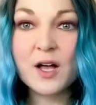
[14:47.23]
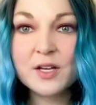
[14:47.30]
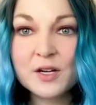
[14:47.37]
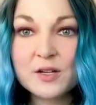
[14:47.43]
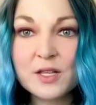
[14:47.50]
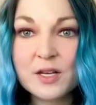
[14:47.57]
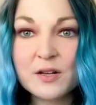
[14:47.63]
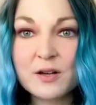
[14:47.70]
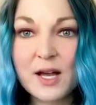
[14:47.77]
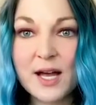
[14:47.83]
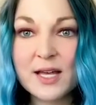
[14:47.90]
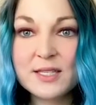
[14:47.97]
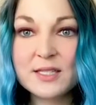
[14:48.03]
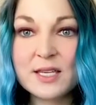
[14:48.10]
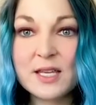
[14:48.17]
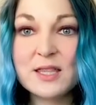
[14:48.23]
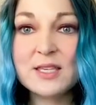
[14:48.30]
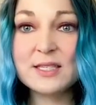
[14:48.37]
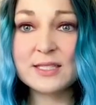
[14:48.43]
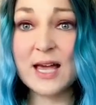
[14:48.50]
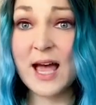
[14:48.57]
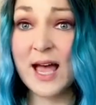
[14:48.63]
your little cuts in the
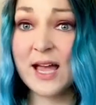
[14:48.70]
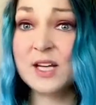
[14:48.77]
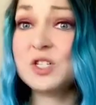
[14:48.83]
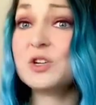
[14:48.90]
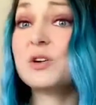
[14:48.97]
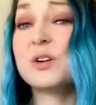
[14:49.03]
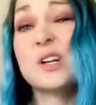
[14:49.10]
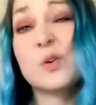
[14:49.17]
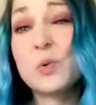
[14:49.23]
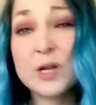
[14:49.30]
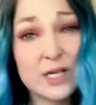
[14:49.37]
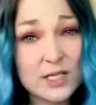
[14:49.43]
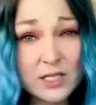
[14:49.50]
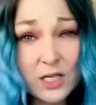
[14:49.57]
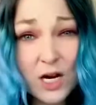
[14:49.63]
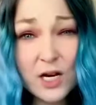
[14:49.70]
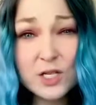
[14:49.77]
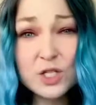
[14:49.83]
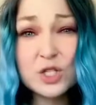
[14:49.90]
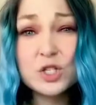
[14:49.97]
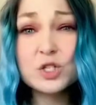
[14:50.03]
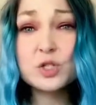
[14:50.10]
sides, you're going to want to start
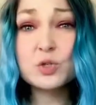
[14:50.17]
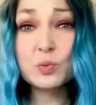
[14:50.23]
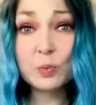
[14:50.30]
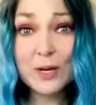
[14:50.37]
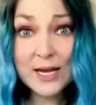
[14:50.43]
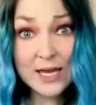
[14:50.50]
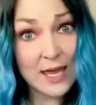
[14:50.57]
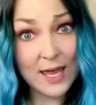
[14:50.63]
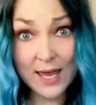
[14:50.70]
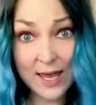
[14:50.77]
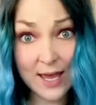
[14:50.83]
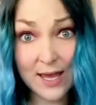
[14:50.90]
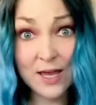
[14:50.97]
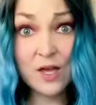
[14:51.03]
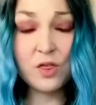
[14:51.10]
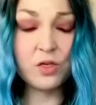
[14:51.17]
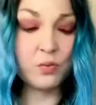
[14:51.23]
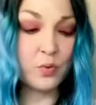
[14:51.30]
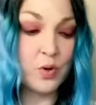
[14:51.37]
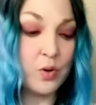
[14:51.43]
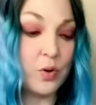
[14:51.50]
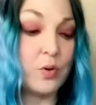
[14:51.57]
stringing
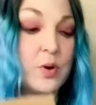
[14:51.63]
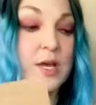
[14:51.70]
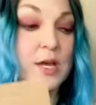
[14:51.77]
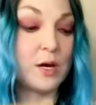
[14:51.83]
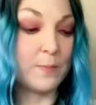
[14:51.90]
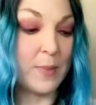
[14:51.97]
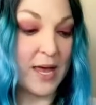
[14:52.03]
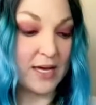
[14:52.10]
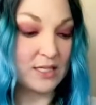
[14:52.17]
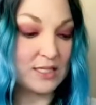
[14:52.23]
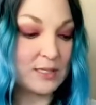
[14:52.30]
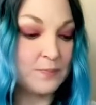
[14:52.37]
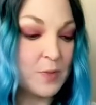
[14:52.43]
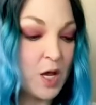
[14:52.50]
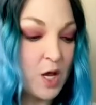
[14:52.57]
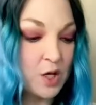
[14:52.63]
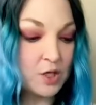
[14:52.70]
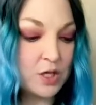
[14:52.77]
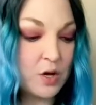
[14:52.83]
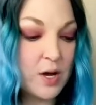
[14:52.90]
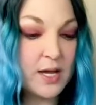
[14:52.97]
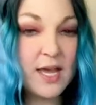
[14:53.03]
through your base.
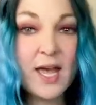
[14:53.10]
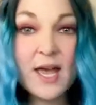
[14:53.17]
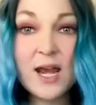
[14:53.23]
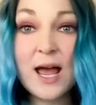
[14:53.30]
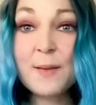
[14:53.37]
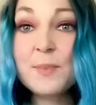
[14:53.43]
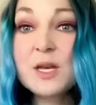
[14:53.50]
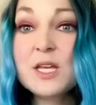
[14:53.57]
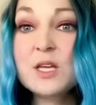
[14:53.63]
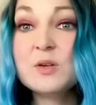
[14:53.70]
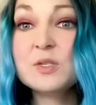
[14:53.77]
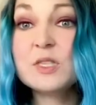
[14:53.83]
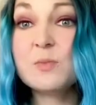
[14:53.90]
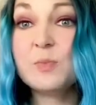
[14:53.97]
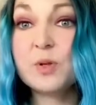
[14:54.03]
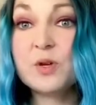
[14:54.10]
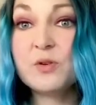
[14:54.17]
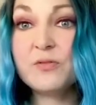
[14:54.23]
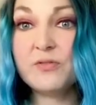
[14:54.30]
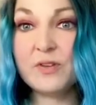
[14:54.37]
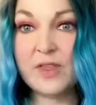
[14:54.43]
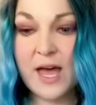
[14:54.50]
So again, I'm going to use the blue
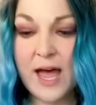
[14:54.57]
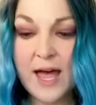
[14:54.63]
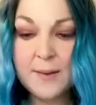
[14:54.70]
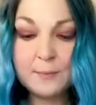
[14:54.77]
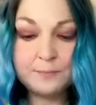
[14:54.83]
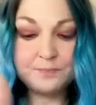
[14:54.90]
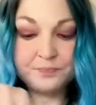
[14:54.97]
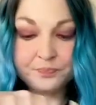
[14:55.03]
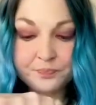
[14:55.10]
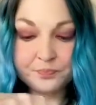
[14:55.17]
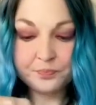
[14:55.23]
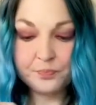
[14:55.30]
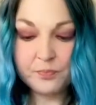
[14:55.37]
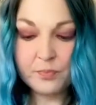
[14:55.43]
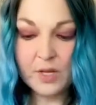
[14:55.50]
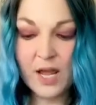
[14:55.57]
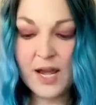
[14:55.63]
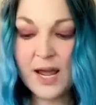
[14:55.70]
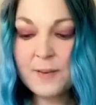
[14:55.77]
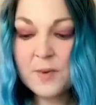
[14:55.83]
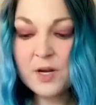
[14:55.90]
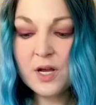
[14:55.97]
for that, and
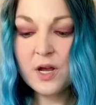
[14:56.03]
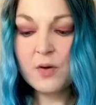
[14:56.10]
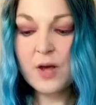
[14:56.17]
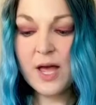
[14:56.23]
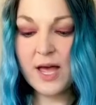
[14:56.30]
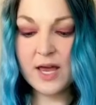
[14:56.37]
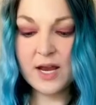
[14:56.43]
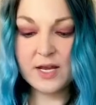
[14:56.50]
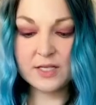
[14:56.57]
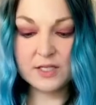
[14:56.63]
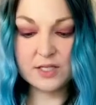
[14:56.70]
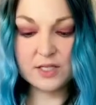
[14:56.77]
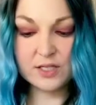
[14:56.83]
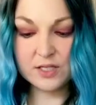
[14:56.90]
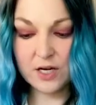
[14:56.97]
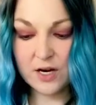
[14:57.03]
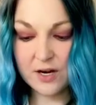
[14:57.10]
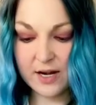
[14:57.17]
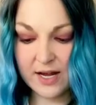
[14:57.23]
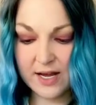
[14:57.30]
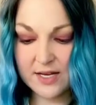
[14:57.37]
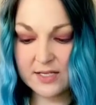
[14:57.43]
I'm going to go ahead and start
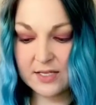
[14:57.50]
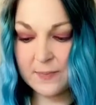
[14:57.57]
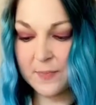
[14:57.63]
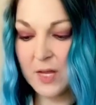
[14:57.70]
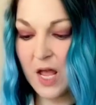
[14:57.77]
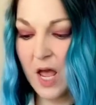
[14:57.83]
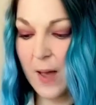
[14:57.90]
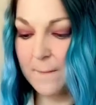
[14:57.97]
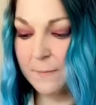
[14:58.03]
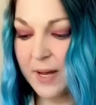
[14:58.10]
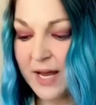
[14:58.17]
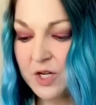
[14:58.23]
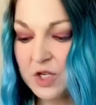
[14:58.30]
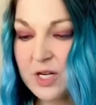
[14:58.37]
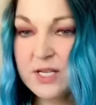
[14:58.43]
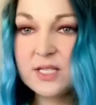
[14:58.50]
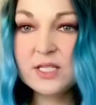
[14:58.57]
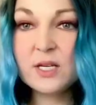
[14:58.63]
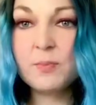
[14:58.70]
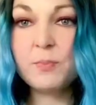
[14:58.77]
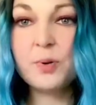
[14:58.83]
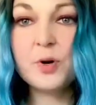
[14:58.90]
it by
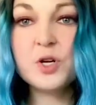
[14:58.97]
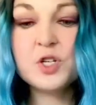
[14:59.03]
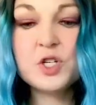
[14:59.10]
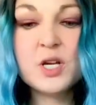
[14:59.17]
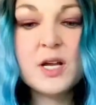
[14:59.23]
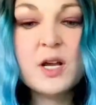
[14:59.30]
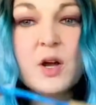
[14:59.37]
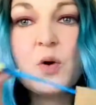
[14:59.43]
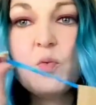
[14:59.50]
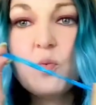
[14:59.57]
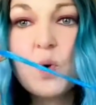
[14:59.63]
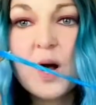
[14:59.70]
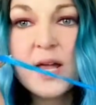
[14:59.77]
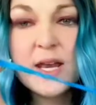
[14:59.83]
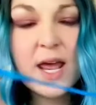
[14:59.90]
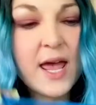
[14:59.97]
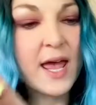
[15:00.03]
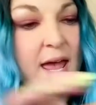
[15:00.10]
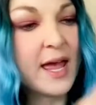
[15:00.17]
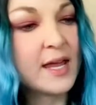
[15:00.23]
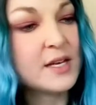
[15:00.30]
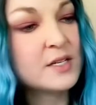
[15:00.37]
just pushing one
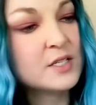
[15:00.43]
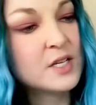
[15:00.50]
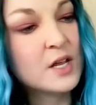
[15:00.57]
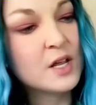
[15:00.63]
end